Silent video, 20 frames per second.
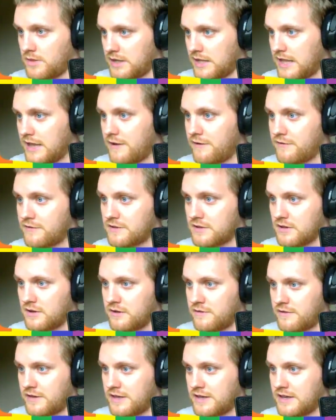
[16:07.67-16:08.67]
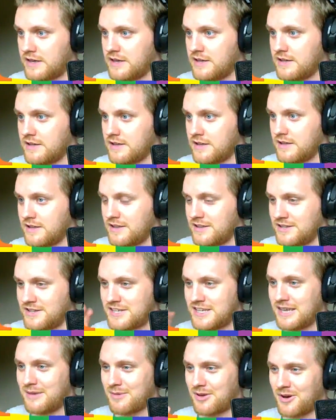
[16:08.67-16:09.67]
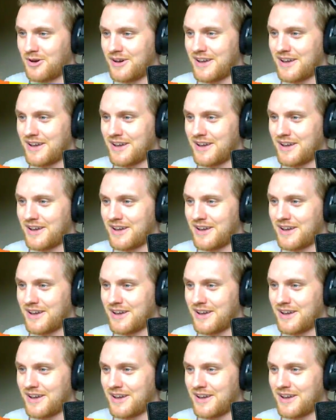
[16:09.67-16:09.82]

on the left over here. You keep